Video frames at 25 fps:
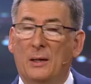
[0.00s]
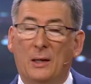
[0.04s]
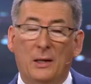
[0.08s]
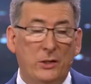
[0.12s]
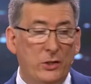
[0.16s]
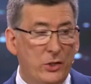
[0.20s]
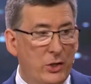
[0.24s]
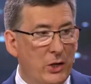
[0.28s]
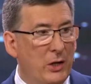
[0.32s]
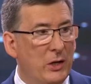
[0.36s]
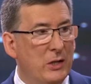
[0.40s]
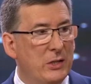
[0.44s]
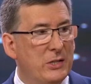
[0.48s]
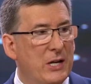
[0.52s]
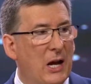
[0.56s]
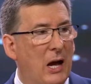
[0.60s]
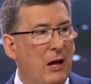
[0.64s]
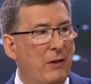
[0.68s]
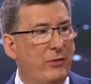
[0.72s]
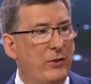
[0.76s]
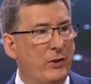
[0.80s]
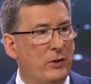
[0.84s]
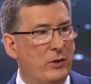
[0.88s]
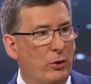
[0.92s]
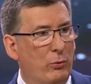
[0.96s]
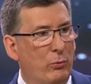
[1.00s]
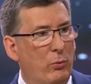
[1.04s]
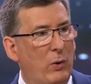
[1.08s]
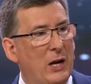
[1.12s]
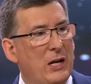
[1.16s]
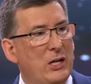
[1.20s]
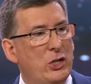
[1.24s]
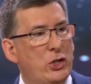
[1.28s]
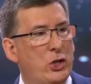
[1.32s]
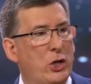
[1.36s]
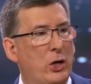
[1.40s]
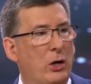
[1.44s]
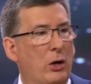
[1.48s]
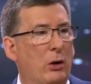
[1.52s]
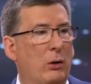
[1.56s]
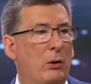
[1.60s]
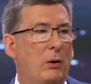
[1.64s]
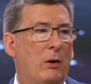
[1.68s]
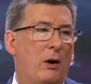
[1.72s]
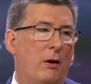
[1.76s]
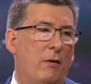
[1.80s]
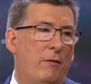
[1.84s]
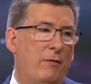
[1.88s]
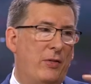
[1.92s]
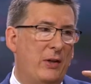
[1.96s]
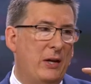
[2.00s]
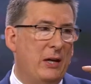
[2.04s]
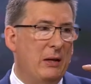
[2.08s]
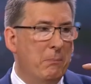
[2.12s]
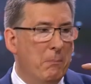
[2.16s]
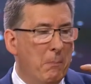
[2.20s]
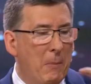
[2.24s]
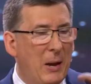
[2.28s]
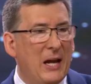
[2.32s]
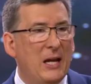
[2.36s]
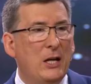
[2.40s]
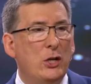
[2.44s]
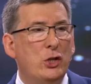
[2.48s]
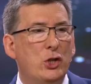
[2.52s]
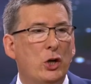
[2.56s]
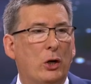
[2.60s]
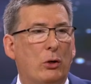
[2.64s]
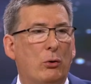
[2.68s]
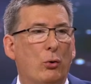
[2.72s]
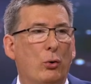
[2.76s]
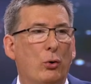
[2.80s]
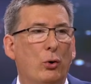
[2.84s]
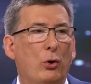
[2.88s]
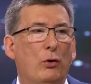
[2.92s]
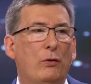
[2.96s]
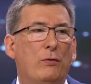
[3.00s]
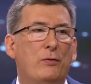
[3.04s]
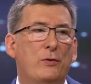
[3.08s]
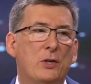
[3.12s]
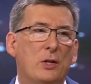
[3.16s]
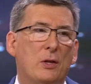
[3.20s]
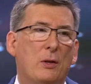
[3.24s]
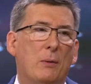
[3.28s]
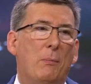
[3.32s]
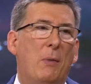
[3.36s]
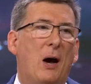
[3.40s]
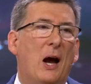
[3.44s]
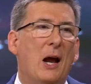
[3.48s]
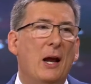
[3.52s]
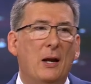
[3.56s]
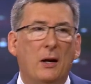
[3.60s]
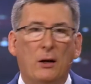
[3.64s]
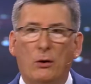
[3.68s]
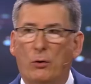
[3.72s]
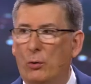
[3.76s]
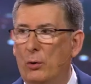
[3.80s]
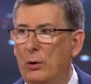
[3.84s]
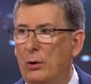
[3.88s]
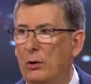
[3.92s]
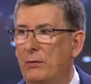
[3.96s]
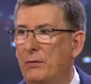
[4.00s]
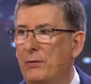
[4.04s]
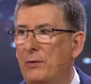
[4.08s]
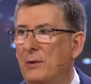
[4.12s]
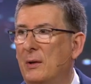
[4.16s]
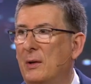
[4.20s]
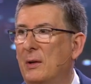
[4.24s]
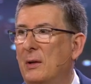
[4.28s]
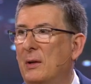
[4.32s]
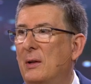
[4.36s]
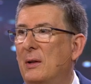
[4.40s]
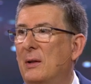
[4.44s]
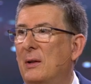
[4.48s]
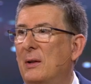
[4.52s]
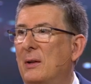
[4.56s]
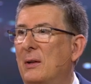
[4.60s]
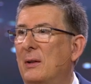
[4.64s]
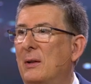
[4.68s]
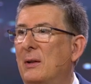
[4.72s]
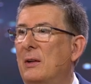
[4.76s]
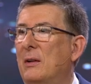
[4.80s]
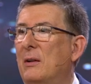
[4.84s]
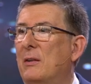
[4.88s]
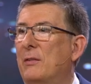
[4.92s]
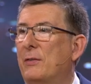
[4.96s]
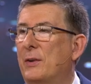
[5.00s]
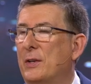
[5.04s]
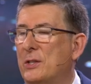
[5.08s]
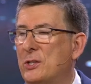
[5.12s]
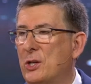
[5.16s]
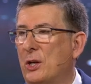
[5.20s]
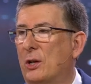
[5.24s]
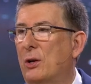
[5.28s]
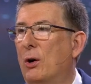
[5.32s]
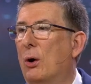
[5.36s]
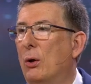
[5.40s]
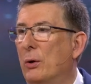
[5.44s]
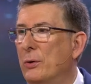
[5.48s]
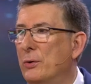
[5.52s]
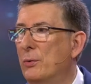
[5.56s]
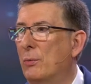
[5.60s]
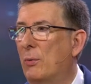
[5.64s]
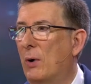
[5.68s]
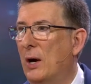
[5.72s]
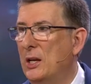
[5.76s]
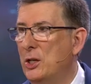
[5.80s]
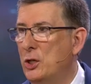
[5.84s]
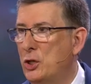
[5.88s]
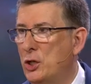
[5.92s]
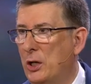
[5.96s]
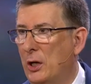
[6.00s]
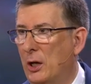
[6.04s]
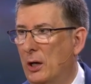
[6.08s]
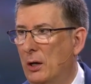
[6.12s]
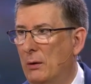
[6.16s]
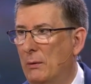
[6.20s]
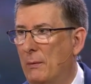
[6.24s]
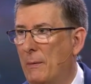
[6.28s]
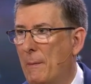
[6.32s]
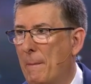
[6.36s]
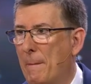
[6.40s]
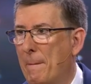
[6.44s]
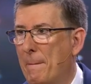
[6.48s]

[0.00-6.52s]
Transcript: It turns out that the ratio of the major groove to the minor groove fits a golden ratio.